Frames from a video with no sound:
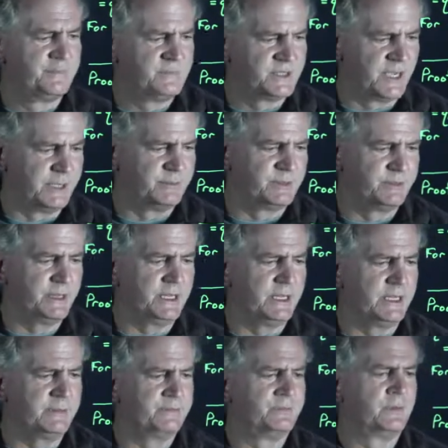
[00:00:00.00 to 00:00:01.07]
times
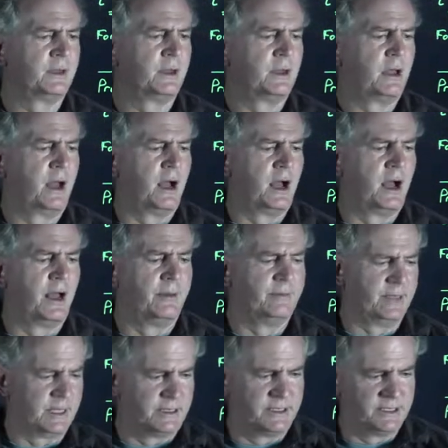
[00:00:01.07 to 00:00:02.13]
p um,
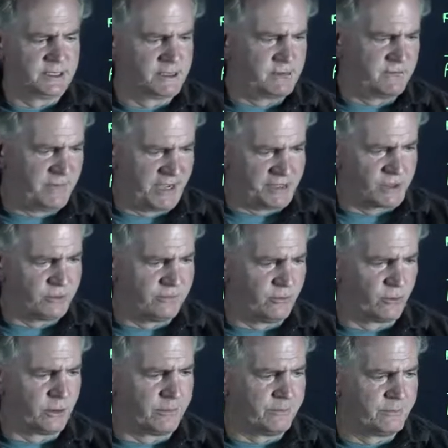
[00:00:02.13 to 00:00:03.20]
in this vector
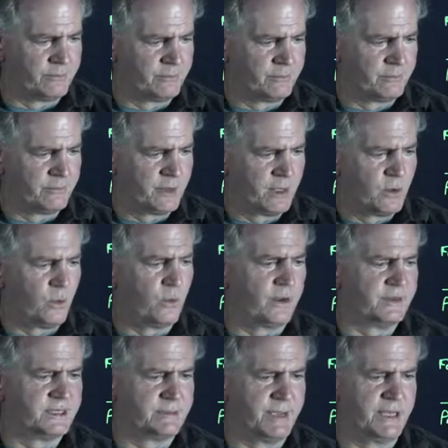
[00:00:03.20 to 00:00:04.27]
form where
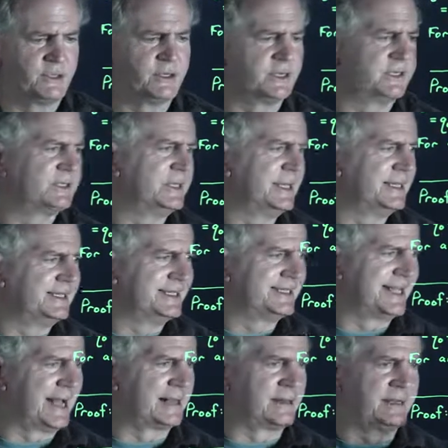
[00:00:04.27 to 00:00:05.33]
this matrix is
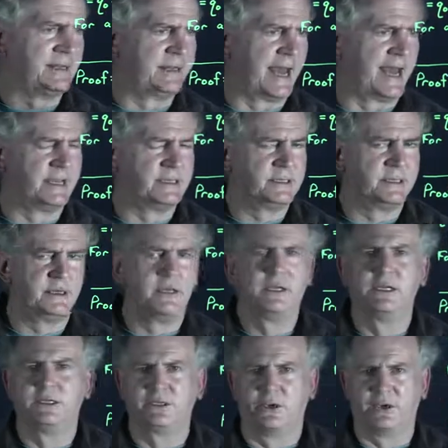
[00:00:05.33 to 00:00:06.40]
exactly that.
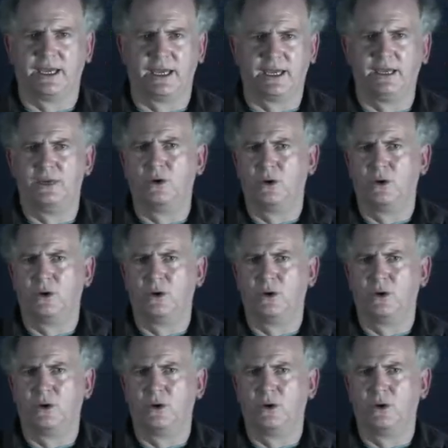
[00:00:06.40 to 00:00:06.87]
So again,